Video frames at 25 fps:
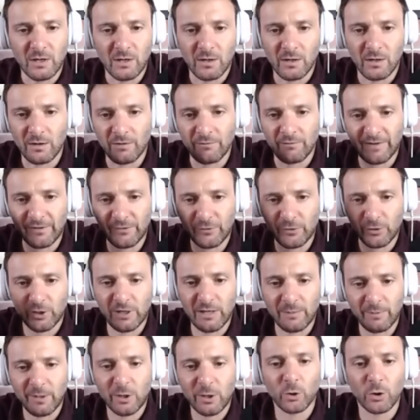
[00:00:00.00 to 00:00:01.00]
that's a
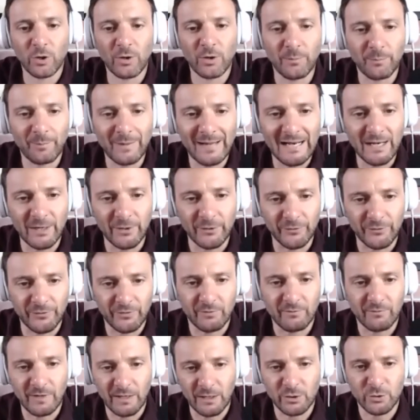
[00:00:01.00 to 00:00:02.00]
chemical imbalance
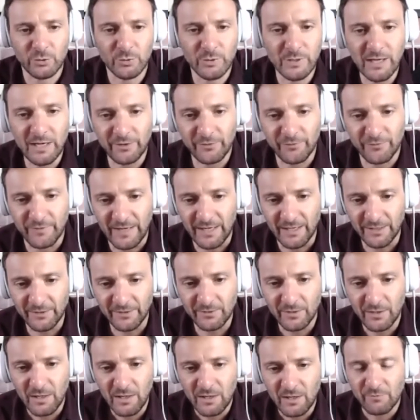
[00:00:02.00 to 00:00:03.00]
that create that.
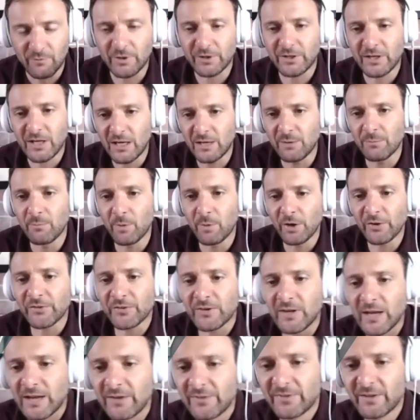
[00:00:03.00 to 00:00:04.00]
But in most
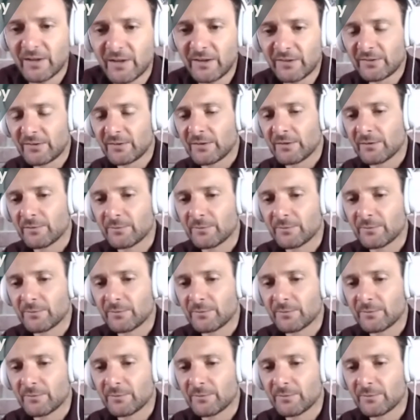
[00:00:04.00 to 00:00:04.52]
cases,